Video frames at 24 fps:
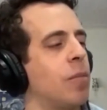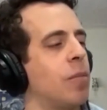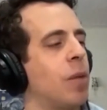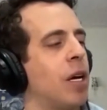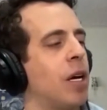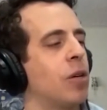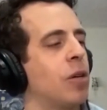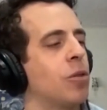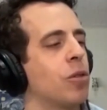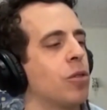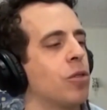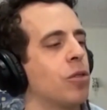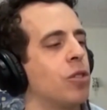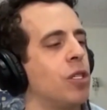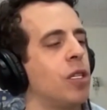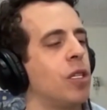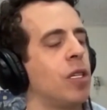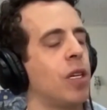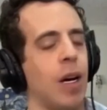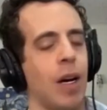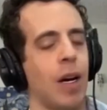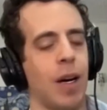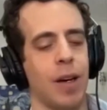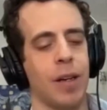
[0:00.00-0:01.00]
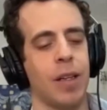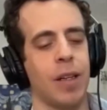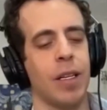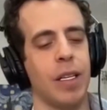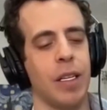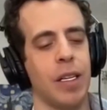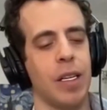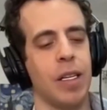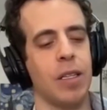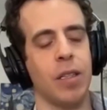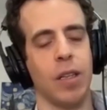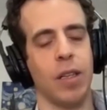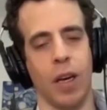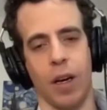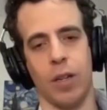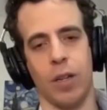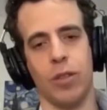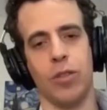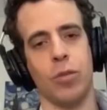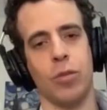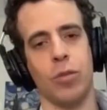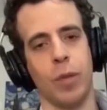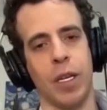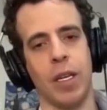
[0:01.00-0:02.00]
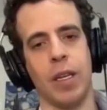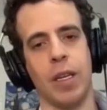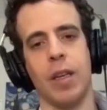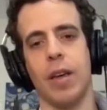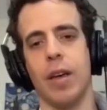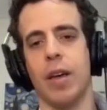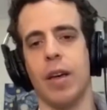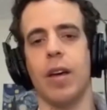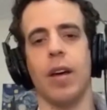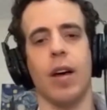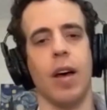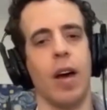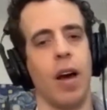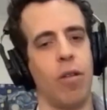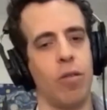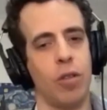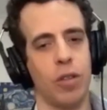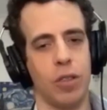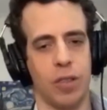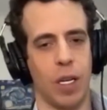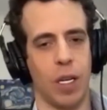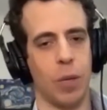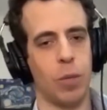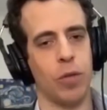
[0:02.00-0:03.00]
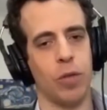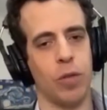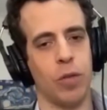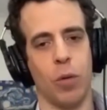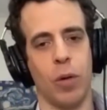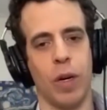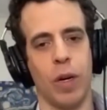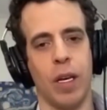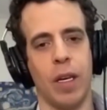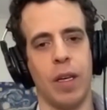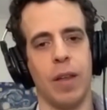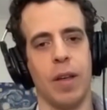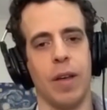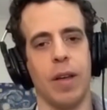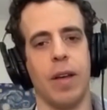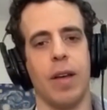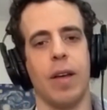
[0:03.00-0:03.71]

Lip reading: My Guruji really encouraged me every step of the way,